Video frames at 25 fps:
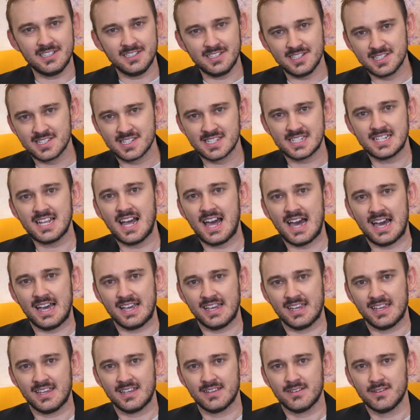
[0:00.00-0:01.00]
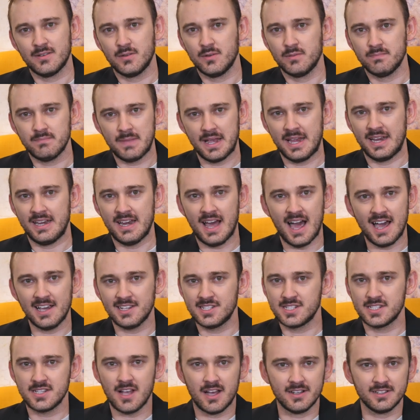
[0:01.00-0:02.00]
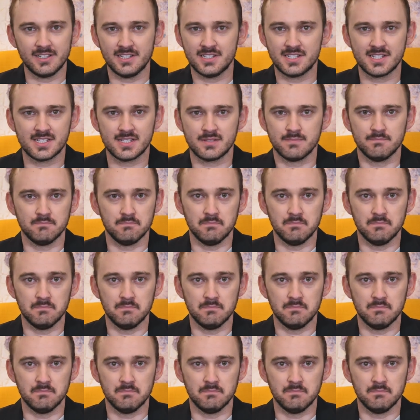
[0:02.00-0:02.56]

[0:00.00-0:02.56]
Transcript: at the sky and I saw this